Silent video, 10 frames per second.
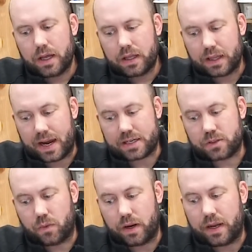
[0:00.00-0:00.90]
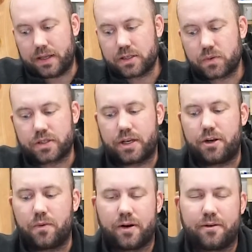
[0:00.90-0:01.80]
Last one, and this was a
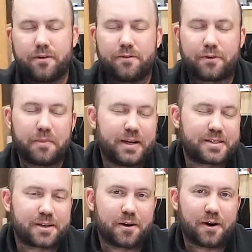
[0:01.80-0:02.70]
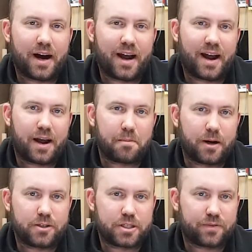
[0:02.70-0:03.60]
new one for me, so I
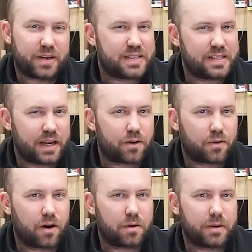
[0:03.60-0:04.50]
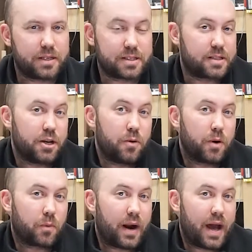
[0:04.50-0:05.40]
apologize if I say it wrong, but this is the new
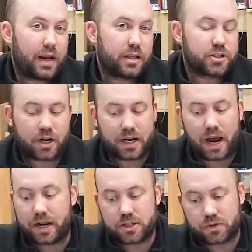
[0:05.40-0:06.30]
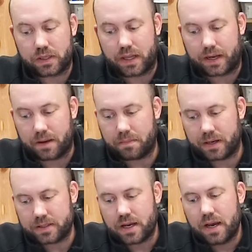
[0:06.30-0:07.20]
one we're adding this year. I just really like it, but
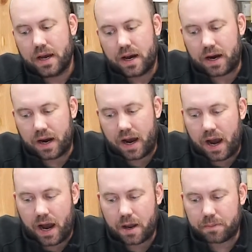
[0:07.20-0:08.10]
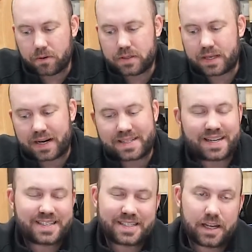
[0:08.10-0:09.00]
it's
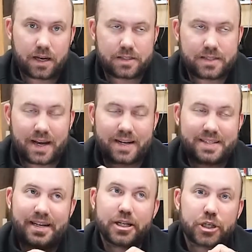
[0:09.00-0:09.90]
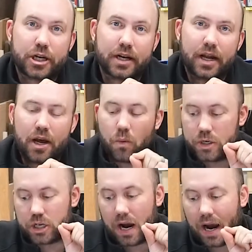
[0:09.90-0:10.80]
hypostatization,
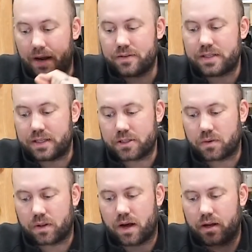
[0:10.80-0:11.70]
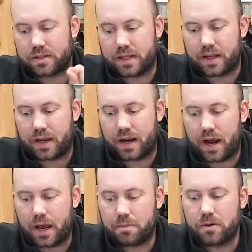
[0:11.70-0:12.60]
which I've seen this one a lot. I'll say that again,
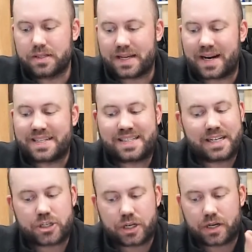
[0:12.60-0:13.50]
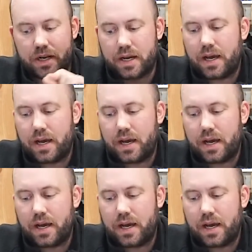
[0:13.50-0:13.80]
hypostatization.